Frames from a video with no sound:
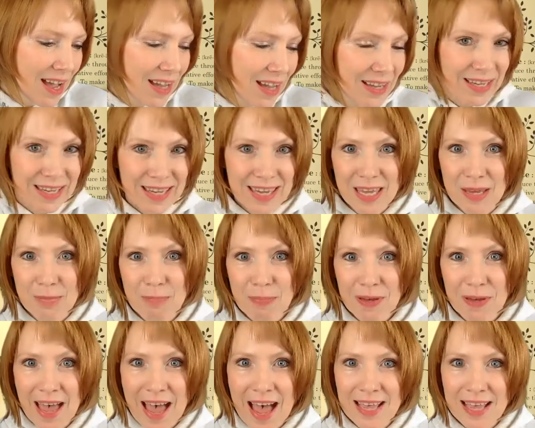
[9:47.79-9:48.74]
Keep
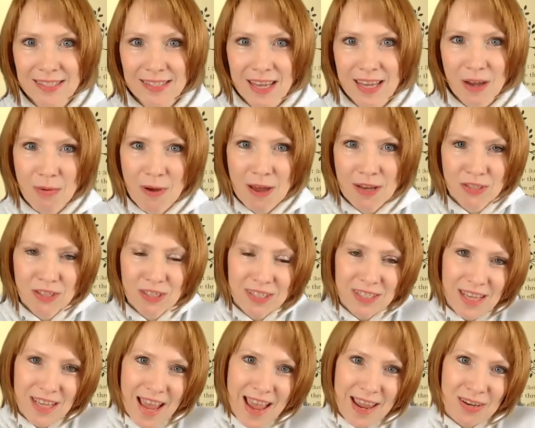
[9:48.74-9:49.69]
asking
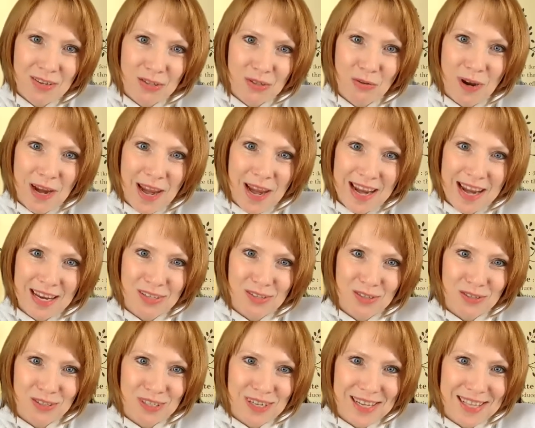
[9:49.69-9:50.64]
questions. I enjoy
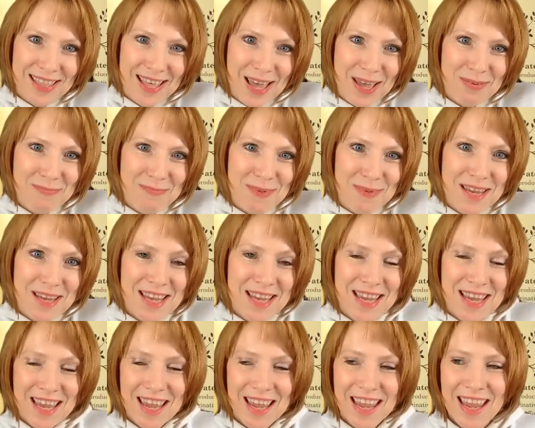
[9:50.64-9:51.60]
answering them.
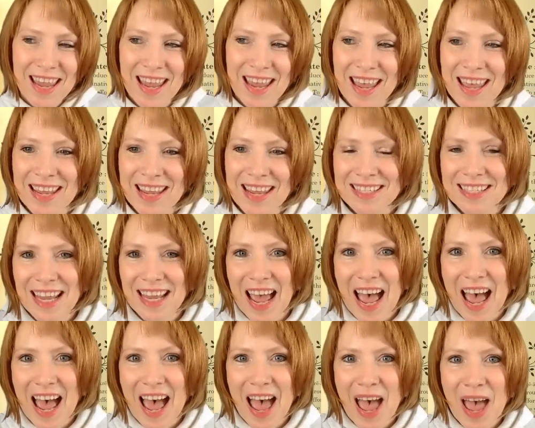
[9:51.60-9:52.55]
And
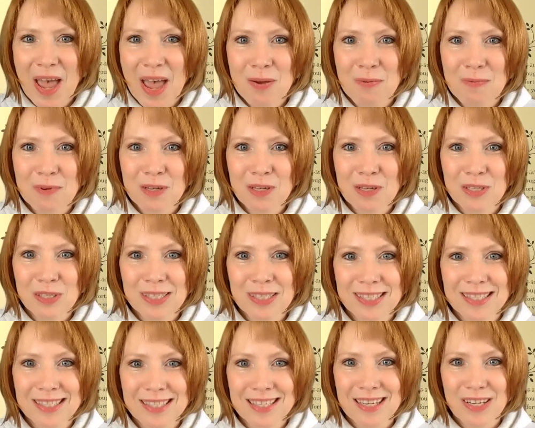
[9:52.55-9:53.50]
I will
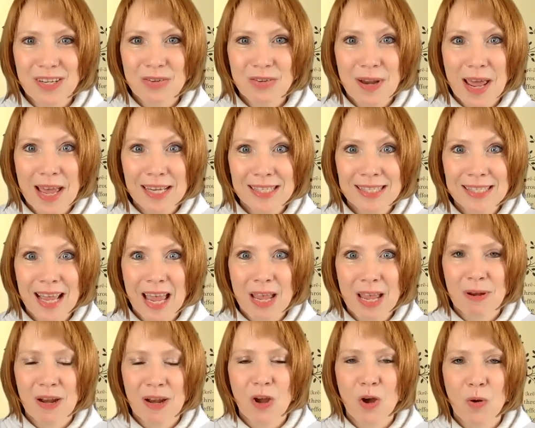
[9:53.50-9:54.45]
see you next
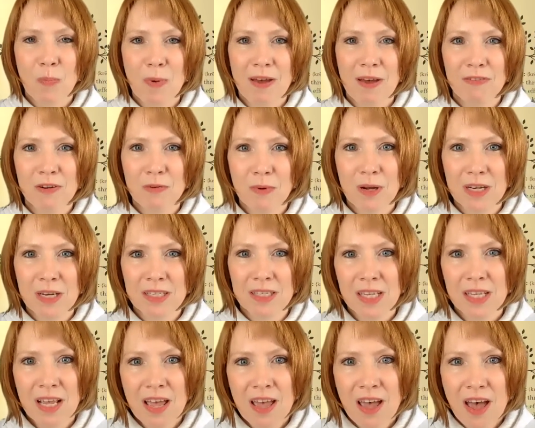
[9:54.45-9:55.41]
time. And I hope everyone
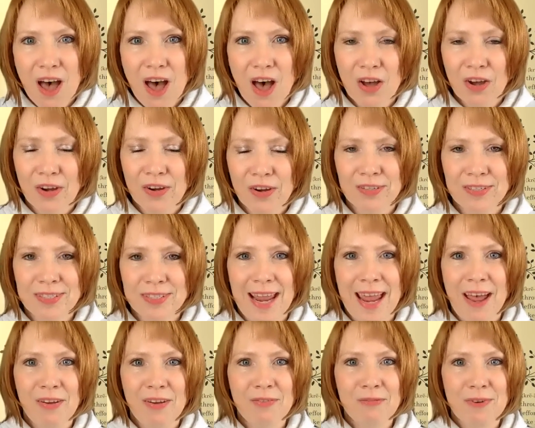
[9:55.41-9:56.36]
is hunkered
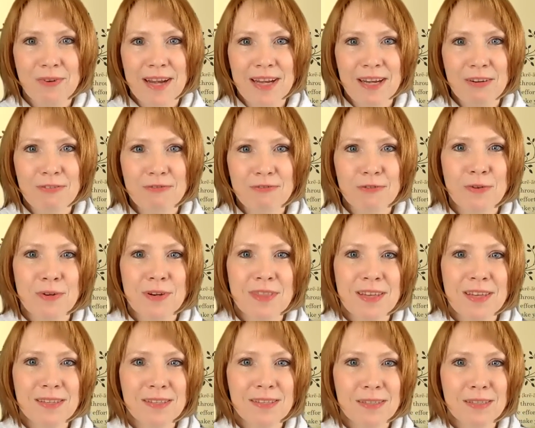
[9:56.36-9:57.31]
down, ready for
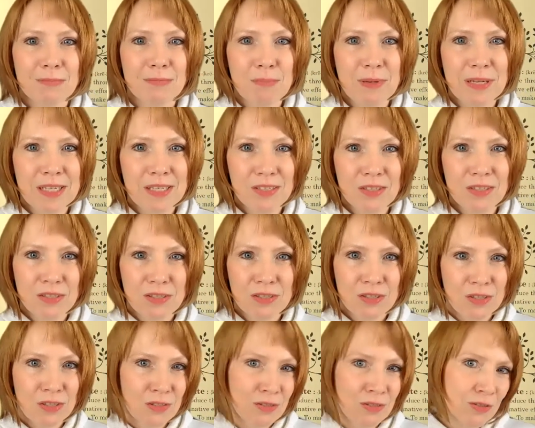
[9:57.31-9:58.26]
this big
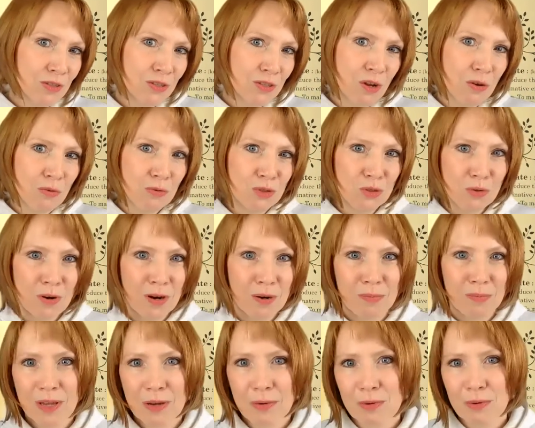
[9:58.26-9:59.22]

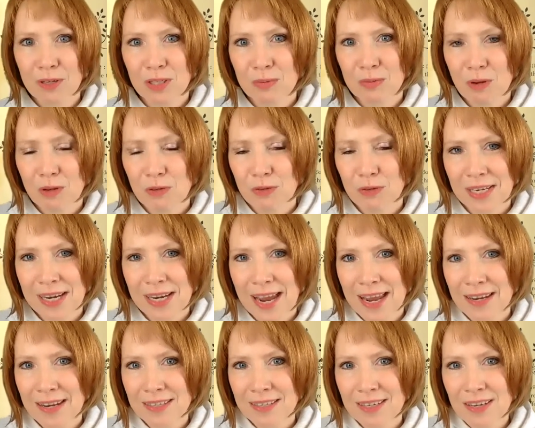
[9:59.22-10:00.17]
snowstorm that we're supposed to
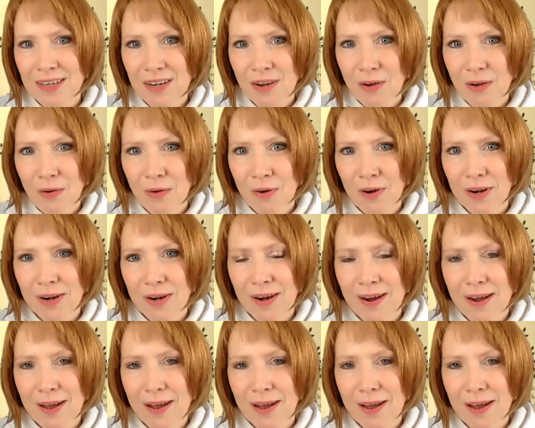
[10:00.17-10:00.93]
get. Or